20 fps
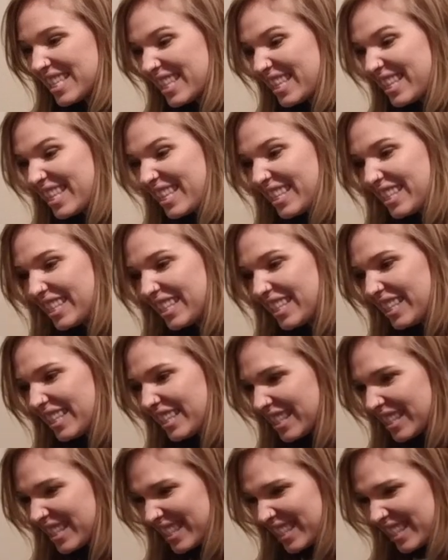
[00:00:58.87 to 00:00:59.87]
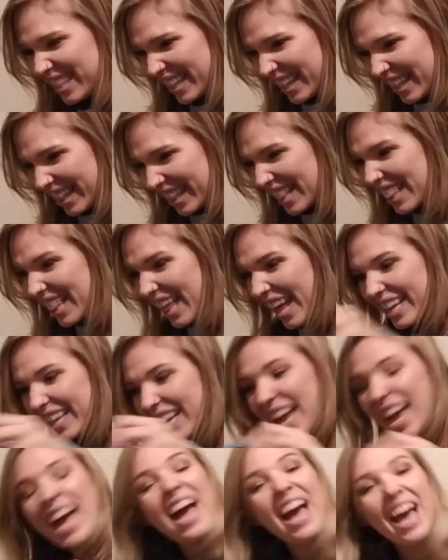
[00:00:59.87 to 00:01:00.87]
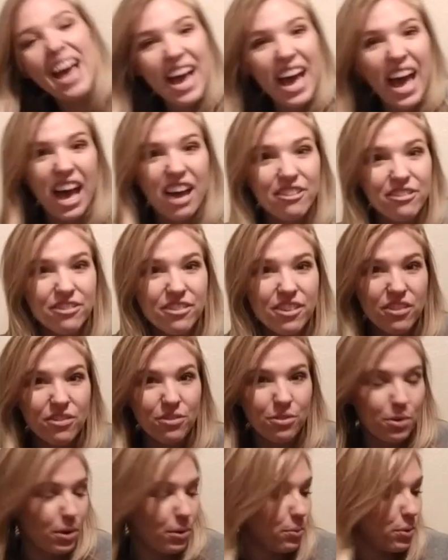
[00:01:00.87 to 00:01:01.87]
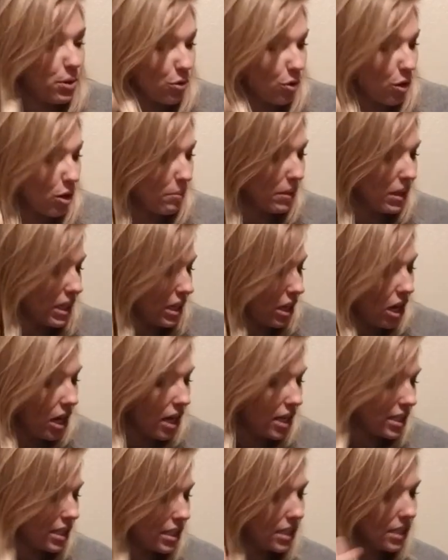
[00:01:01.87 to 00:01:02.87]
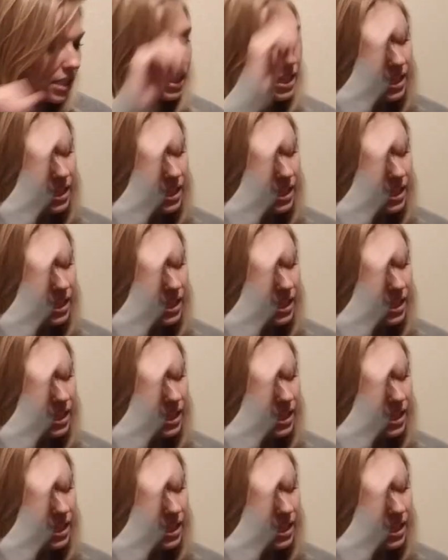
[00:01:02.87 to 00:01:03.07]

this is like half of what it would normally cost.